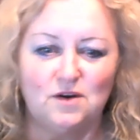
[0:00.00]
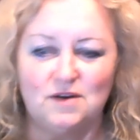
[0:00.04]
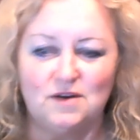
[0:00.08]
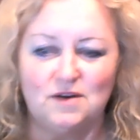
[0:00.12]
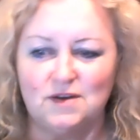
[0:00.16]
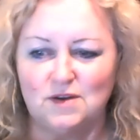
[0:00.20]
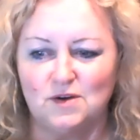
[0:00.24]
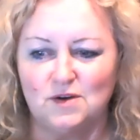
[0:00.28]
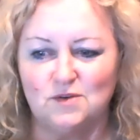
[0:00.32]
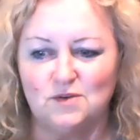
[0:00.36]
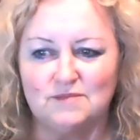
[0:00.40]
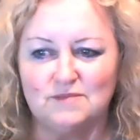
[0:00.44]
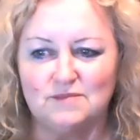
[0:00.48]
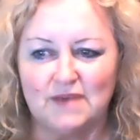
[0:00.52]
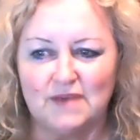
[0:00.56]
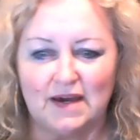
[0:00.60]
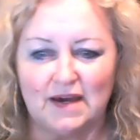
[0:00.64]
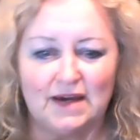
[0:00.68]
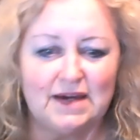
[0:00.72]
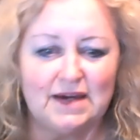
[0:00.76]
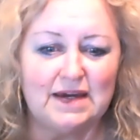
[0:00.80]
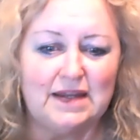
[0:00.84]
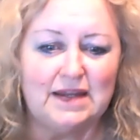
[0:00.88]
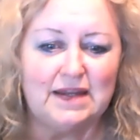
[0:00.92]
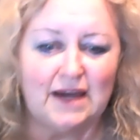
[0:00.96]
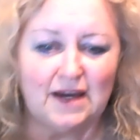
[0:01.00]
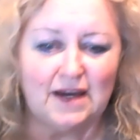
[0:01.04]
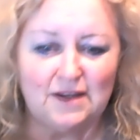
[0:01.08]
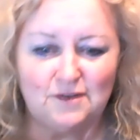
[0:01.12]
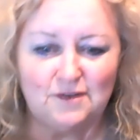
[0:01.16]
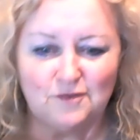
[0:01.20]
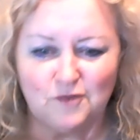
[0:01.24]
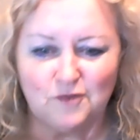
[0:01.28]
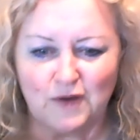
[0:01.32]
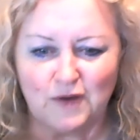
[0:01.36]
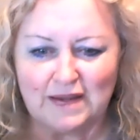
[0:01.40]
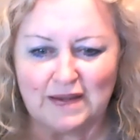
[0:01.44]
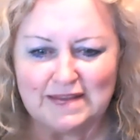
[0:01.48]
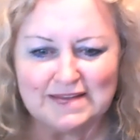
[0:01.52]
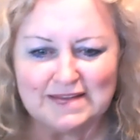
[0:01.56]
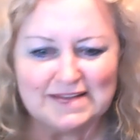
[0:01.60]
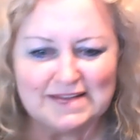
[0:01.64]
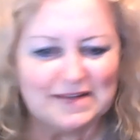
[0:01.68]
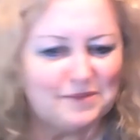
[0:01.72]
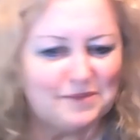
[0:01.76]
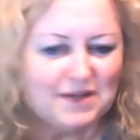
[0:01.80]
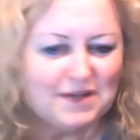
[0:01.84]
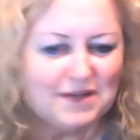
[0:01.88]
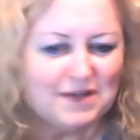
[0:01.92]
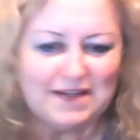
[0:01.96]
you know, I can unfriend
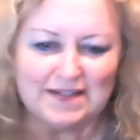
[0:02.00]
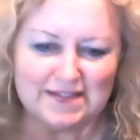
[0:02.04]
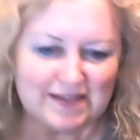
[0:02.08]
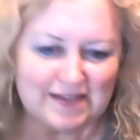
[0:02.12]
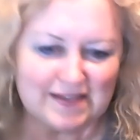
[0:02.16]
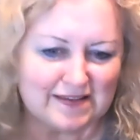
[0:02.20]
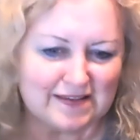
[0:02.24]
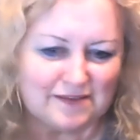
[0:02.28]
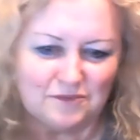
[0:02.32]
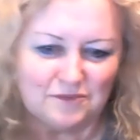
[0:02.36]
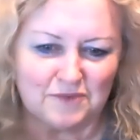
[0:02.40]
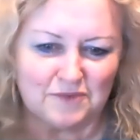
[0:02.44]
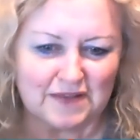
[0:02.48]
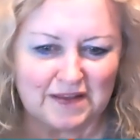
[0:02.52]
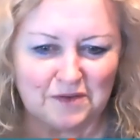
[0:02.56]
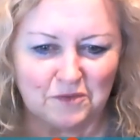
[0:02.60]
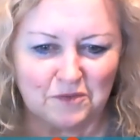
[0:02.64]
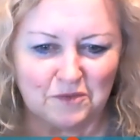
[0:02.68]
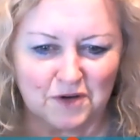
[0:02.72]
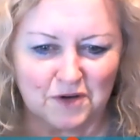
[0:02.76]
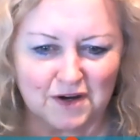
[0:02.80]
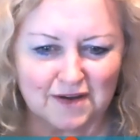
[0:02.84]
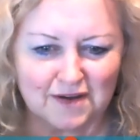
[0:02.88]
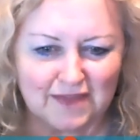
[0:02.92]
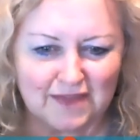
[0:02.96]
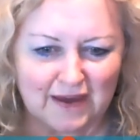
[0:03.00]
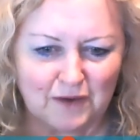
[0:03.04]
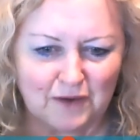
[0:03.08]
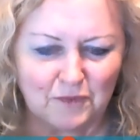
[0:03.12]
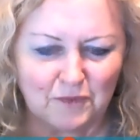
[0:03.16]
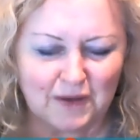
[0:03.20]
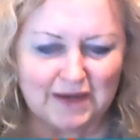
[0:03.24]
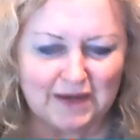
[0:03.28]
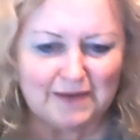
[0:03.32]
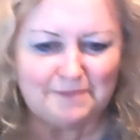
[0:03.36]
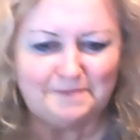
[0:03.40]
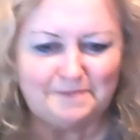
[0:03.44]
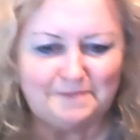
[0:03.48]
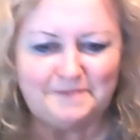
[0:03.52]
someone. It doesn't really work that way.